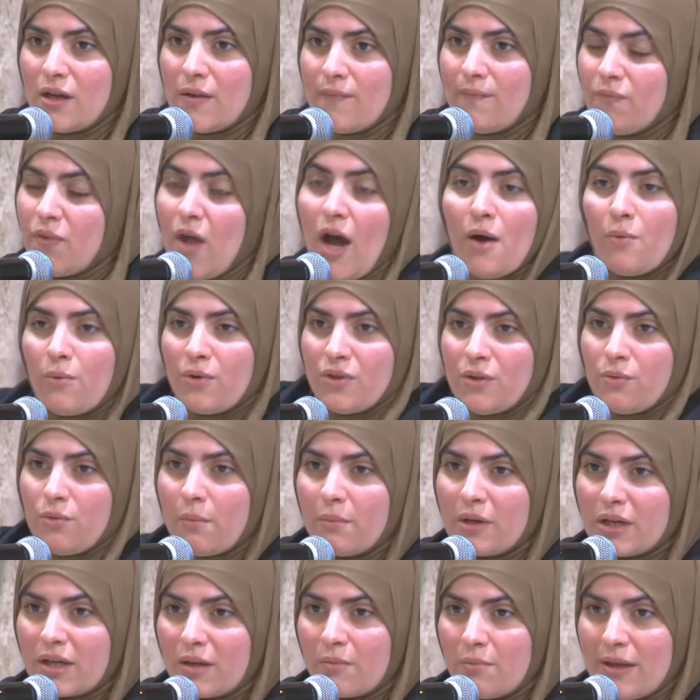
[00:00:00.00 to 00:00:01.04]
not what the
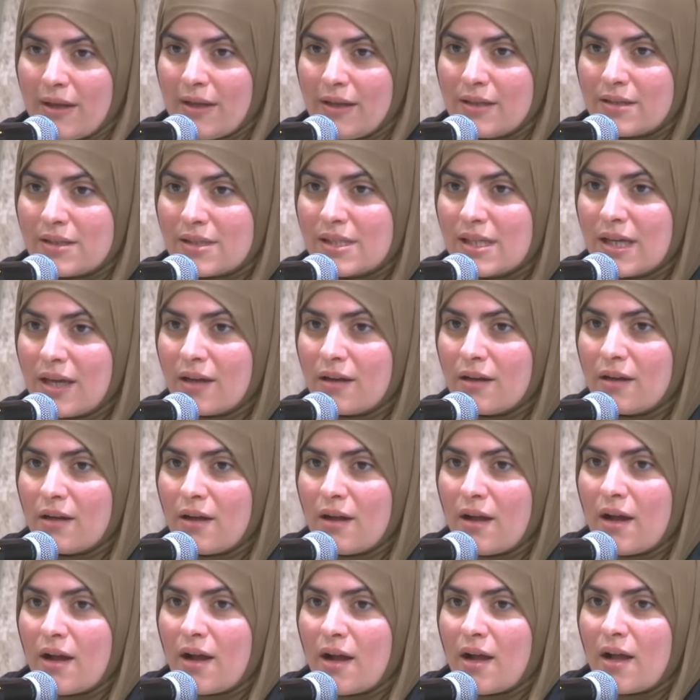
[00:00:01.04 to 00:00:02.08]
women companions did?
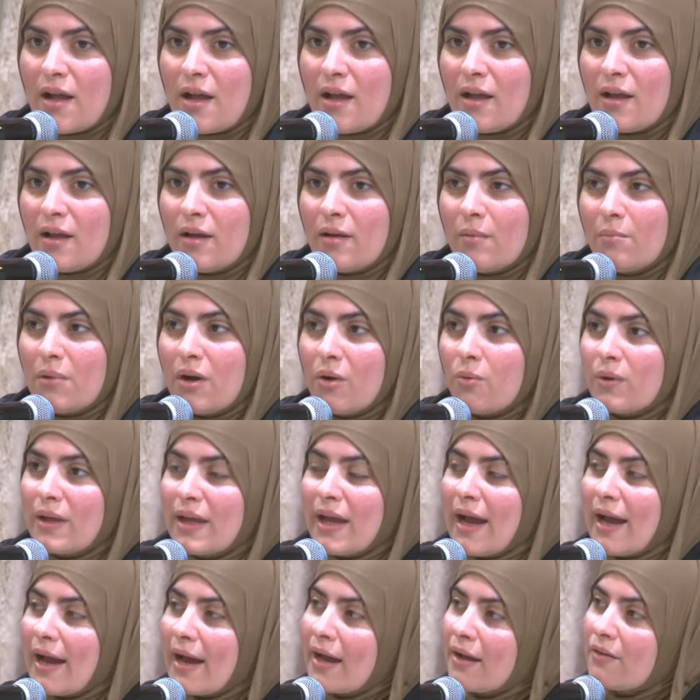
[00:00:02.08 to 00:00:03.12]
But we
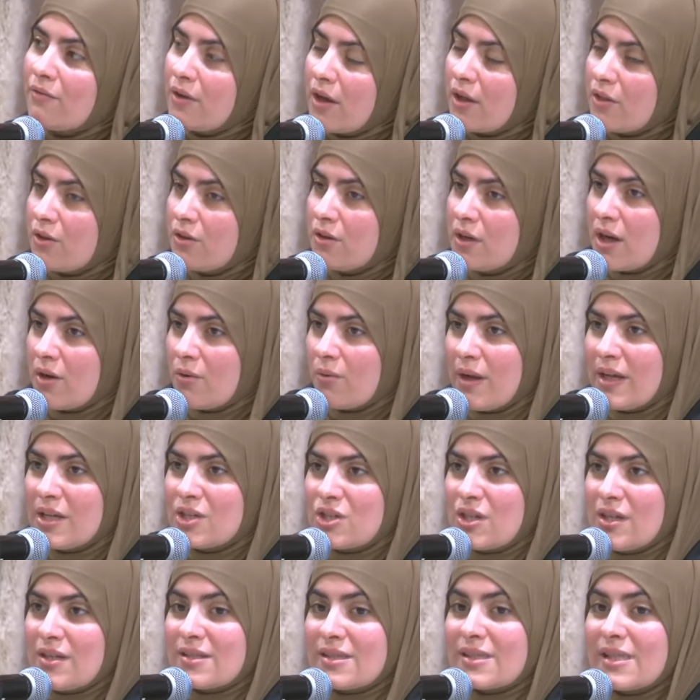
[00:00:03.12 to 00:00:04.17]
have other
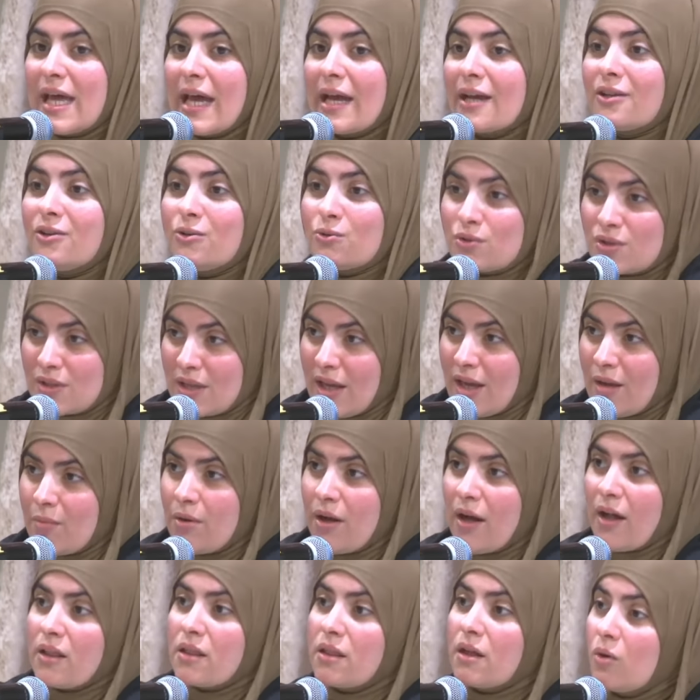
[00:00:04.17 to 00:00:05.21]
narrations like
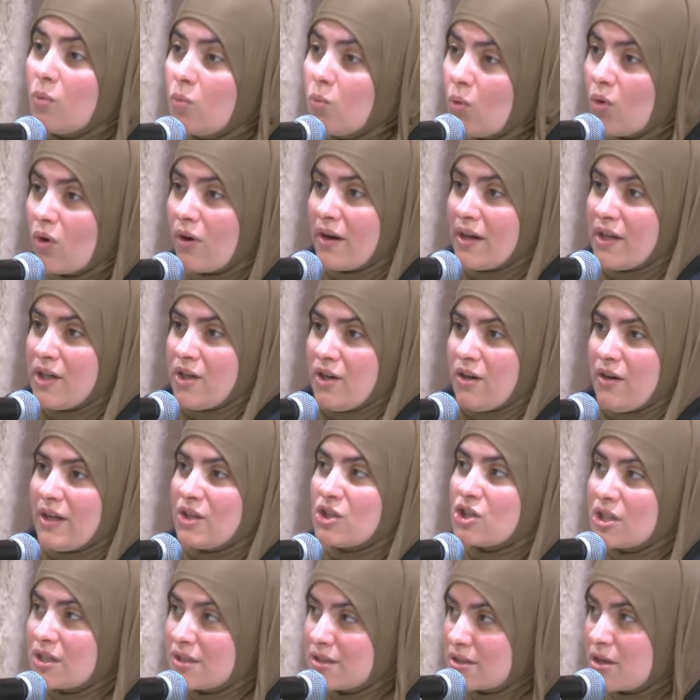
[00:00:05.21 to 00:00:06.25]
Nusayba, the warrior, and
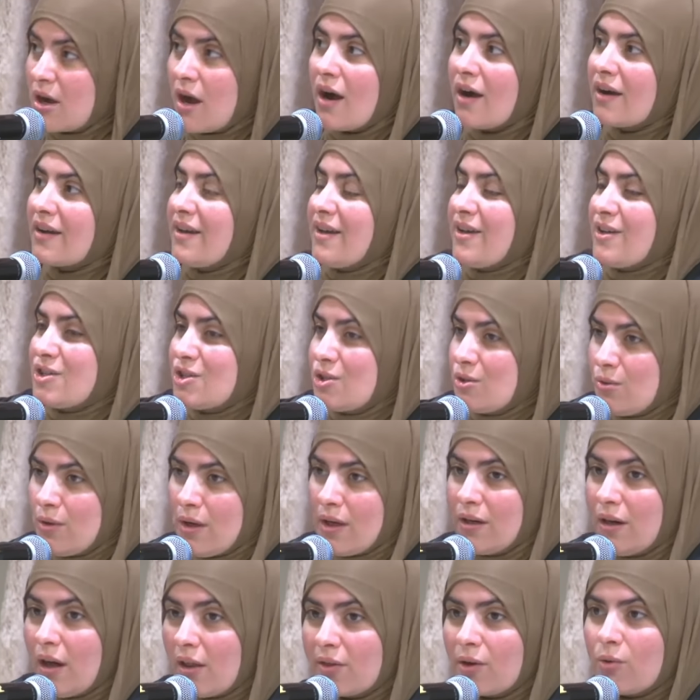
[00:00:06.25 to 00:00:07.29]
she's talking to
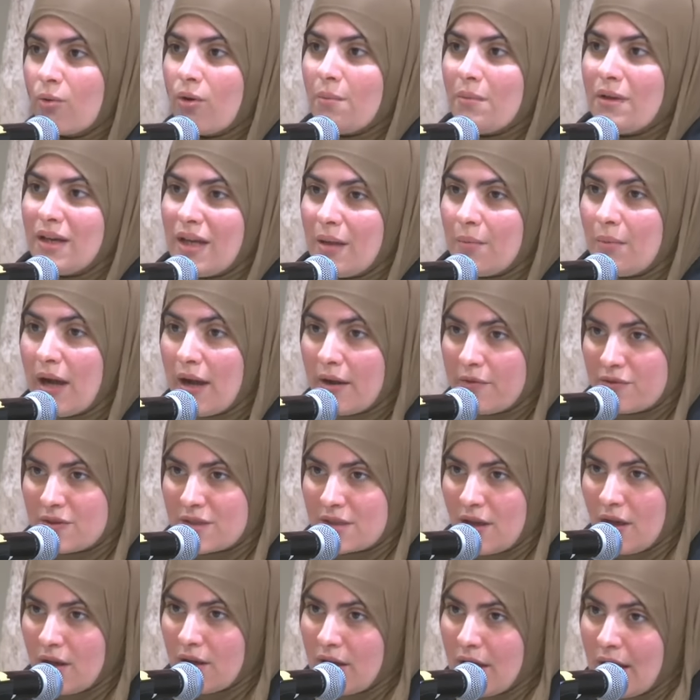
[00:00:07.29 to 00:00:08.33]
another woman named
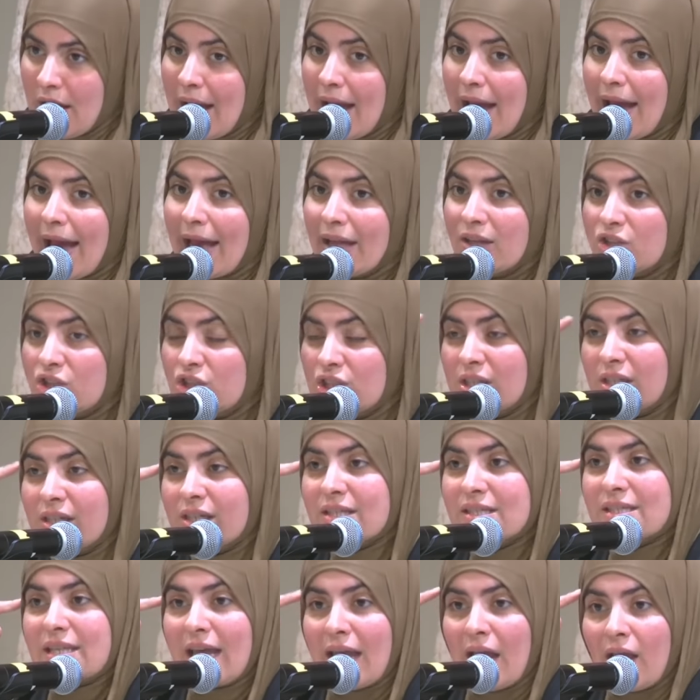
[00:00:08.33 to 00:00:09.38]
Hafsa. And she
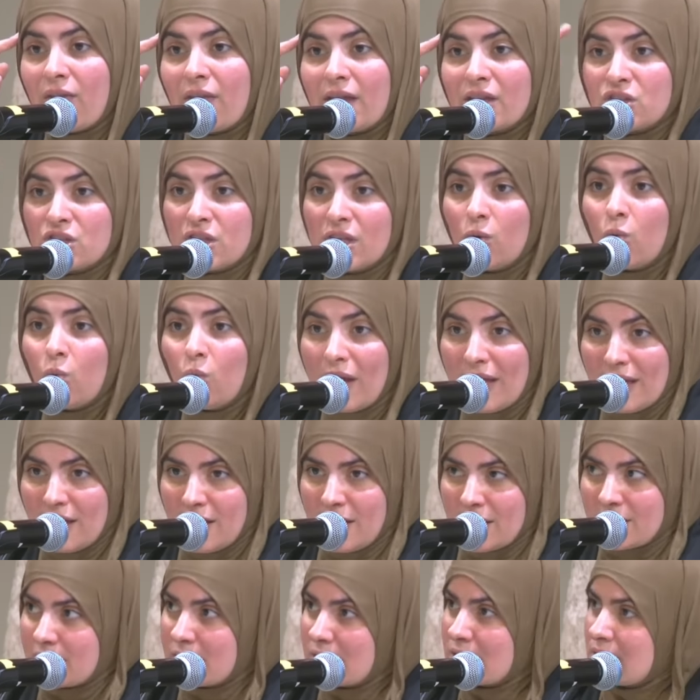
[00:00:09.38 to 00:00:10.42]
is saying that she
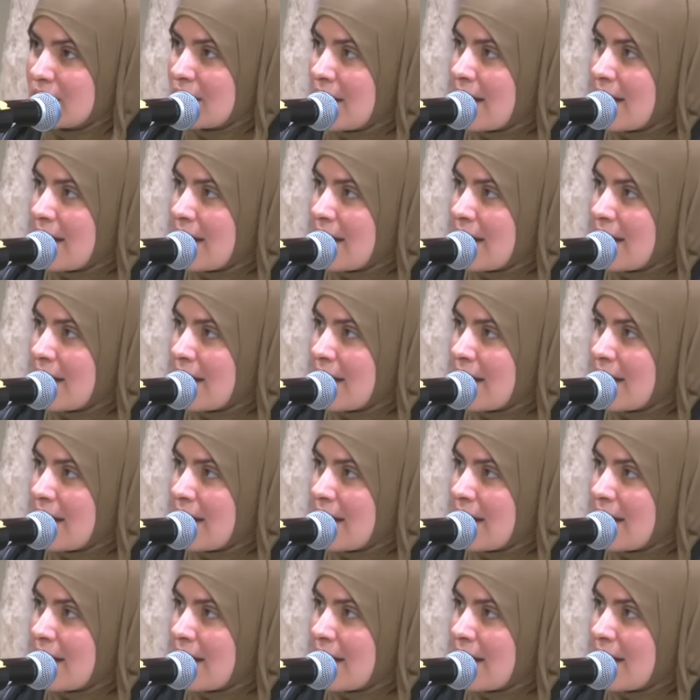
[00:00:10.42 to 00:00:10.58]
witnessed